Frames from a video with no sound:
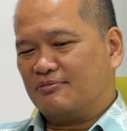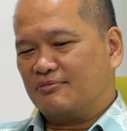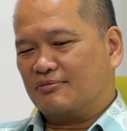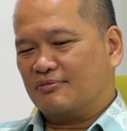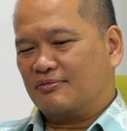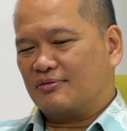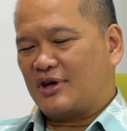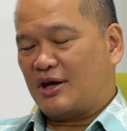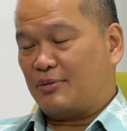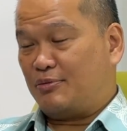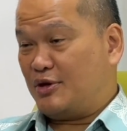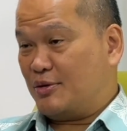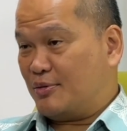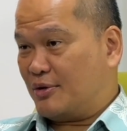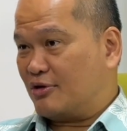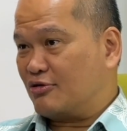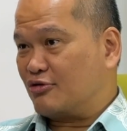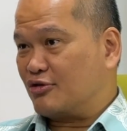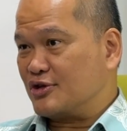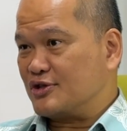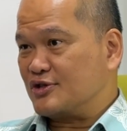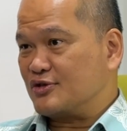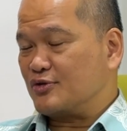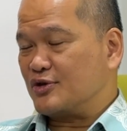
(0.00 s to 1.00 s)
happy about,
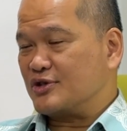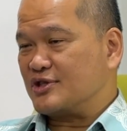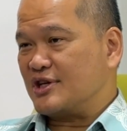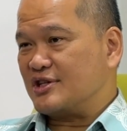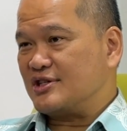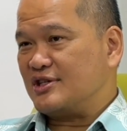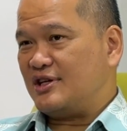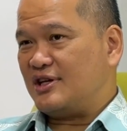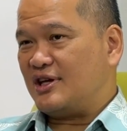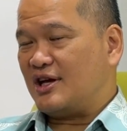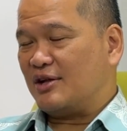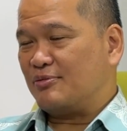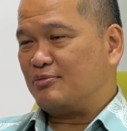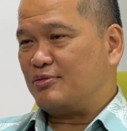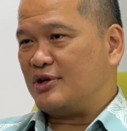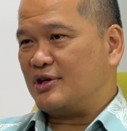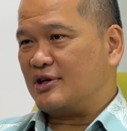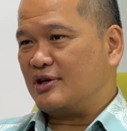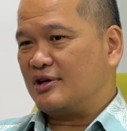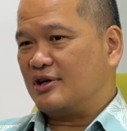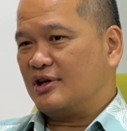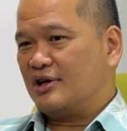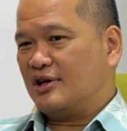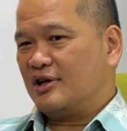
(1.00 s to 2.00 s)
was actually
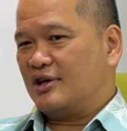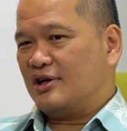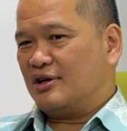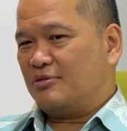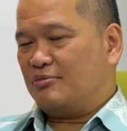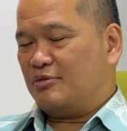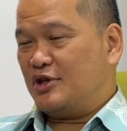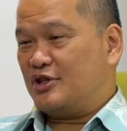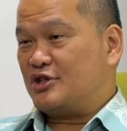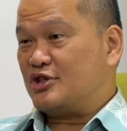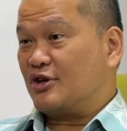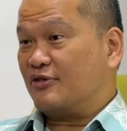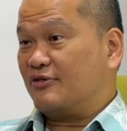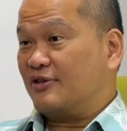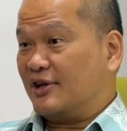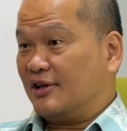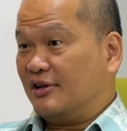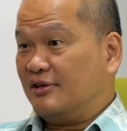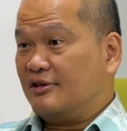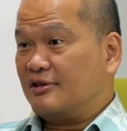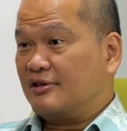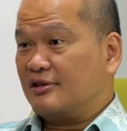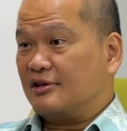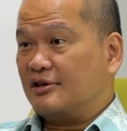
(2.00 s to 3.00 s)
helping Ministry of
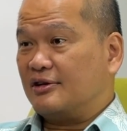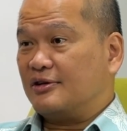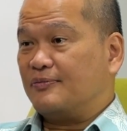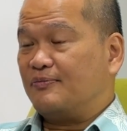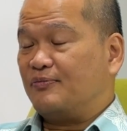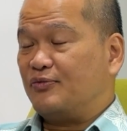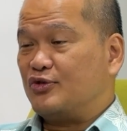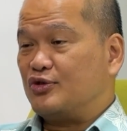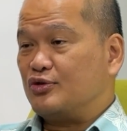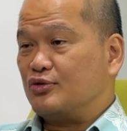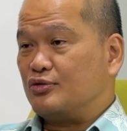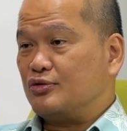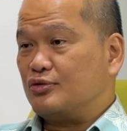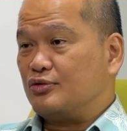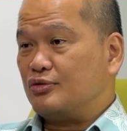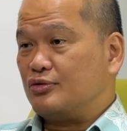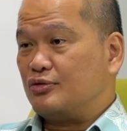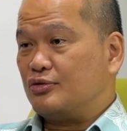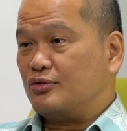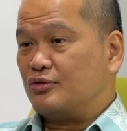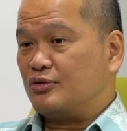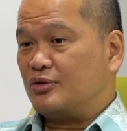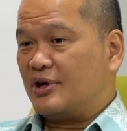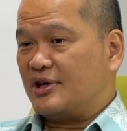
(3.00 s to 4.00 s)
Health
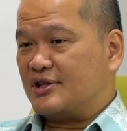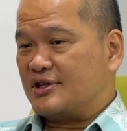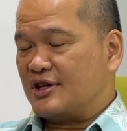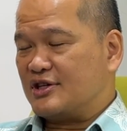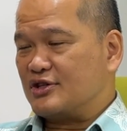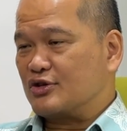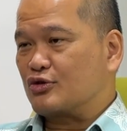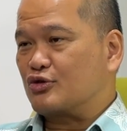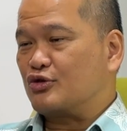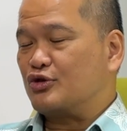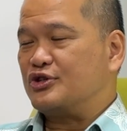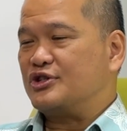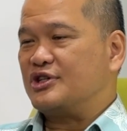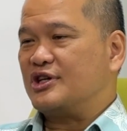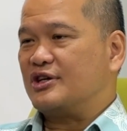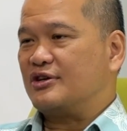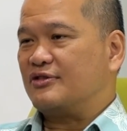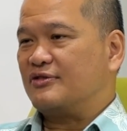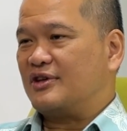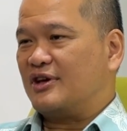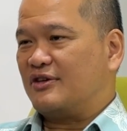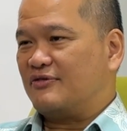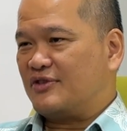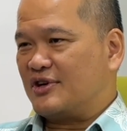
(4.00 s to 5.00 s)
as a co-chair
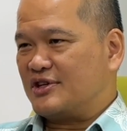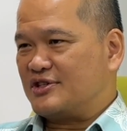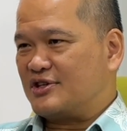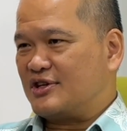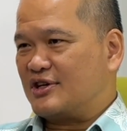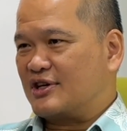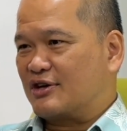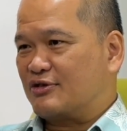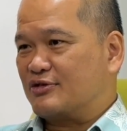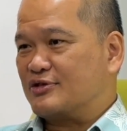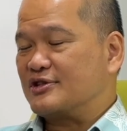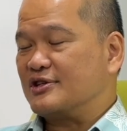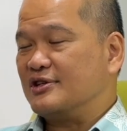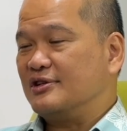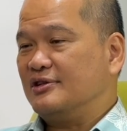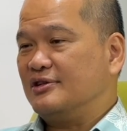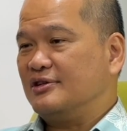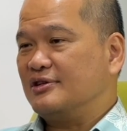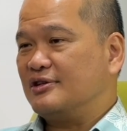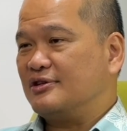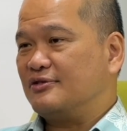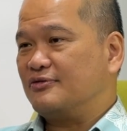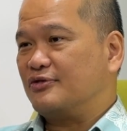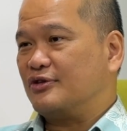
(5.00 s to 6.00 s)
of the advisory council
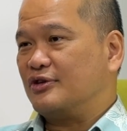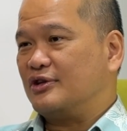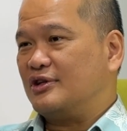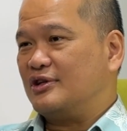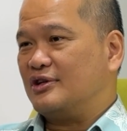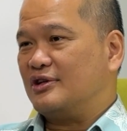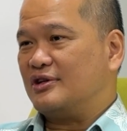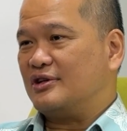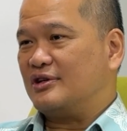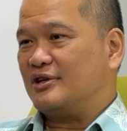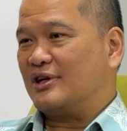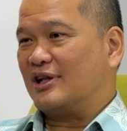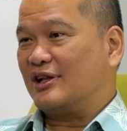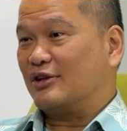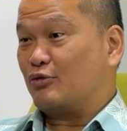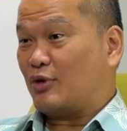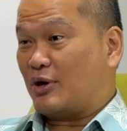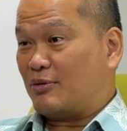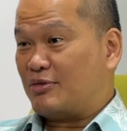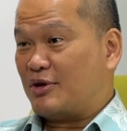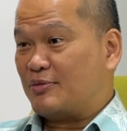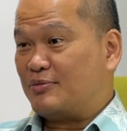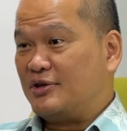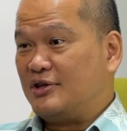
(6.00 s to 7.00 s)
for the health
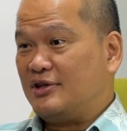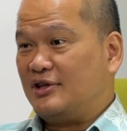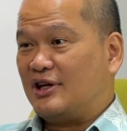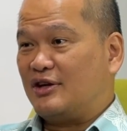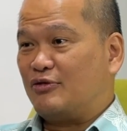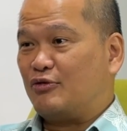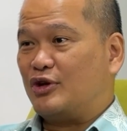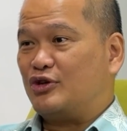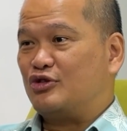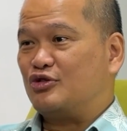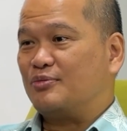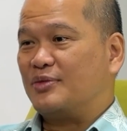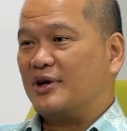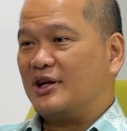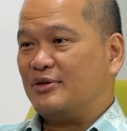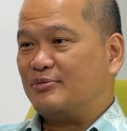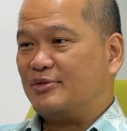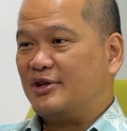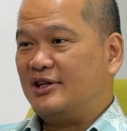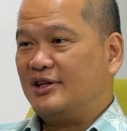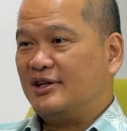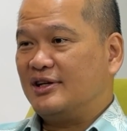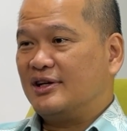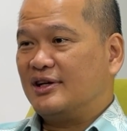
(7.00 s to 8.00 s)
white paper that went through
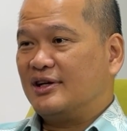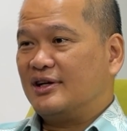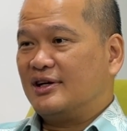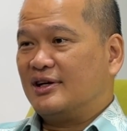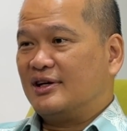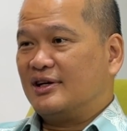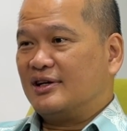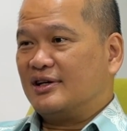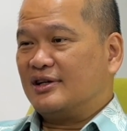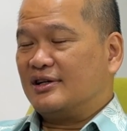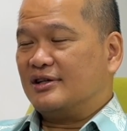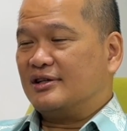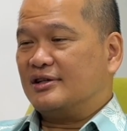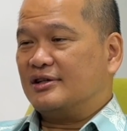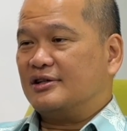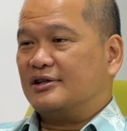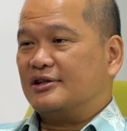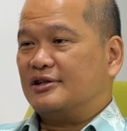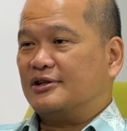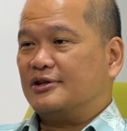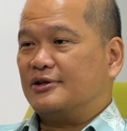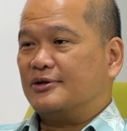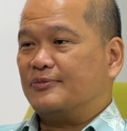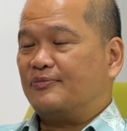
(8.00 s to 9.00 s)
Parliament,
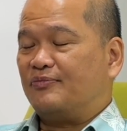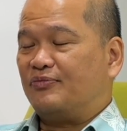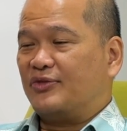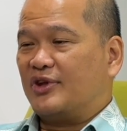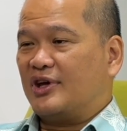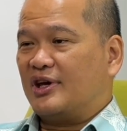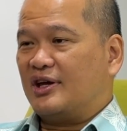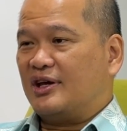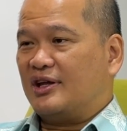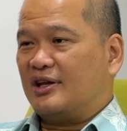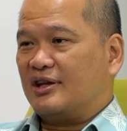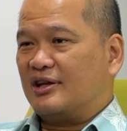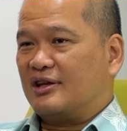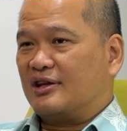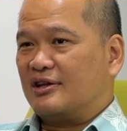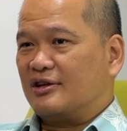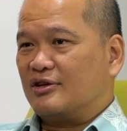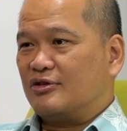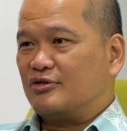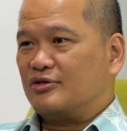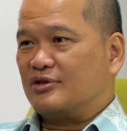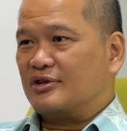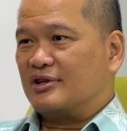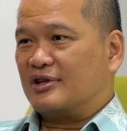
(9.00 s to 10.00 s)
and
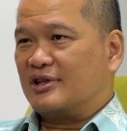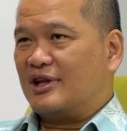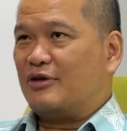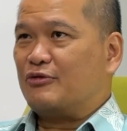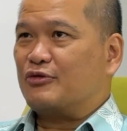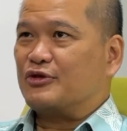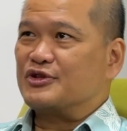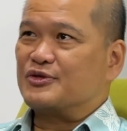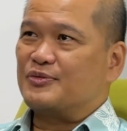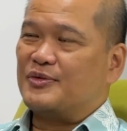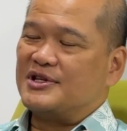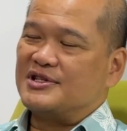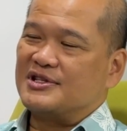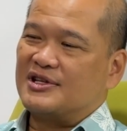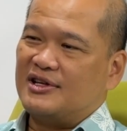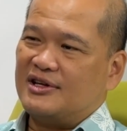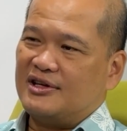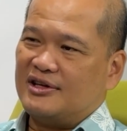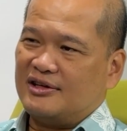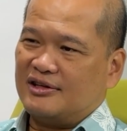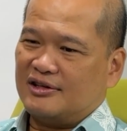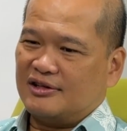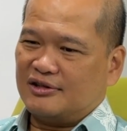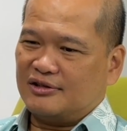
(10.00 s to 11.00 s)
that was
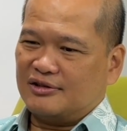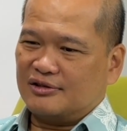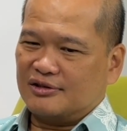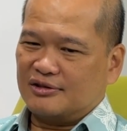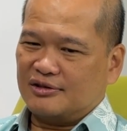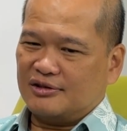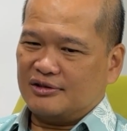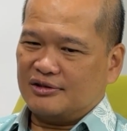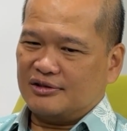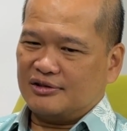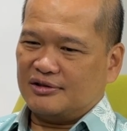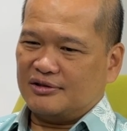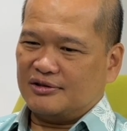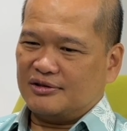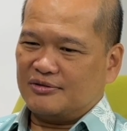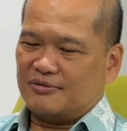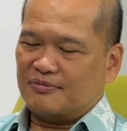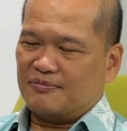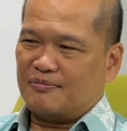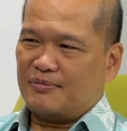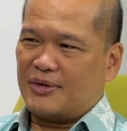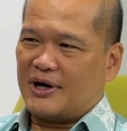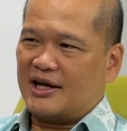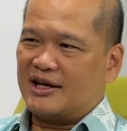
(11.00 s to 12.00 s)
basically
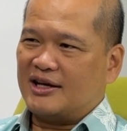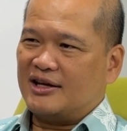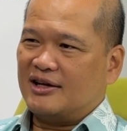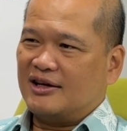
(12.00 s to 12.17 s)
part